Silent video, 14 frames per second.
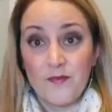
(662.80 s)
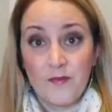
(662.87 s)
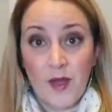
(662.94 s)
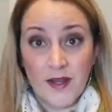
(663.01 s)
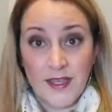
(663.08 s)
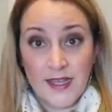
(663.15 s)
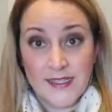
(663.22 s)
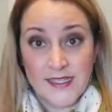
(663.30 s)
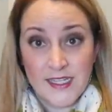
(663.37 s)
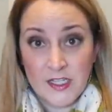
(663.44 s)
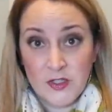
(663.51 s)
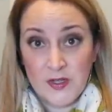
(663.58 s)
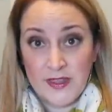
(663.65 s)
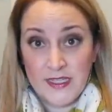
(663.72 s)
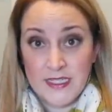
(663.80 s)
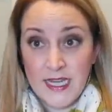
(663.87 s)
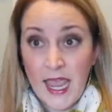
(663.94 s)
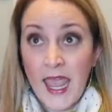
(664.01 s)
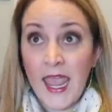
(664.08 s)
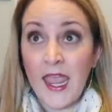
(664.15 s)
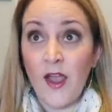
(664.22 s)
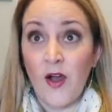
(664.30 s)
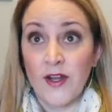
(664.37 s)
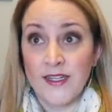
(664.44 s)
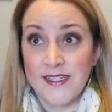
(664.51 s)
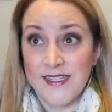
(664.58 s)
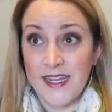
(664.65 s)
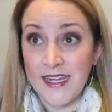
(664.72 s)
podcasting during the day on
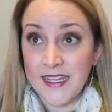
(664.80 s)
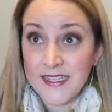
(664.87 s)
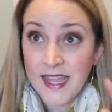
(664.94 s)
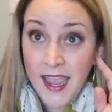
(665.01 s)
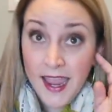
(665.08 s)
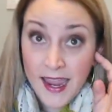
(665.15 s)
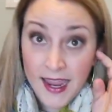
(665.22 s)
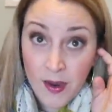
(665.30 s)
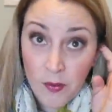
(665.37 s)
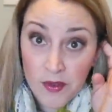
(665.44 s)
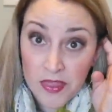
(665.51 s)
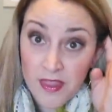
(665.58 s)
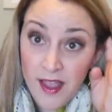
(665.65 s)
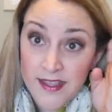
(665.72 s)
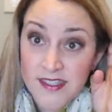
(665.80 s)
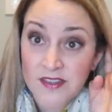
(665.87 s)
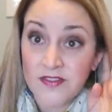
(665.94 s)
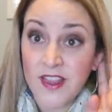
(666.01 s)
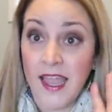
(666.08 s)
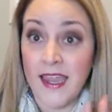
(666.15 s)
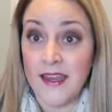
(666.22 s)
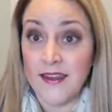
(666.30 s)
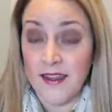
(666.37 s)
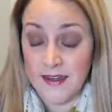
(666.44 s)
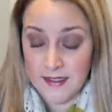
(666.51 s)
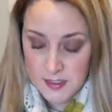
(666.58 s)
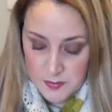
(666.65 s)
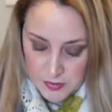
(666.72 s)
a sunny day with lots of light,
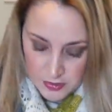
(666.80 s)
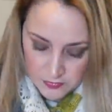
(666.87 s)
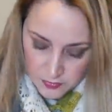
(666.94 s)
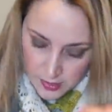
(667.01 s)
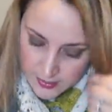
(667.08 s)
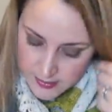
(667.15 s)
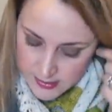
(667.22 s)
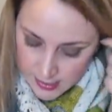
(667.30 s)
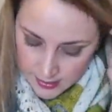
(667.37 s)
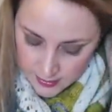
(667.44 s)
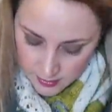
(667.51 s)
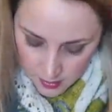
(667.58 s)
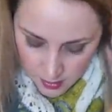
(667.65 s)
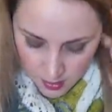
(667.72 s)
and it's beautiful outside.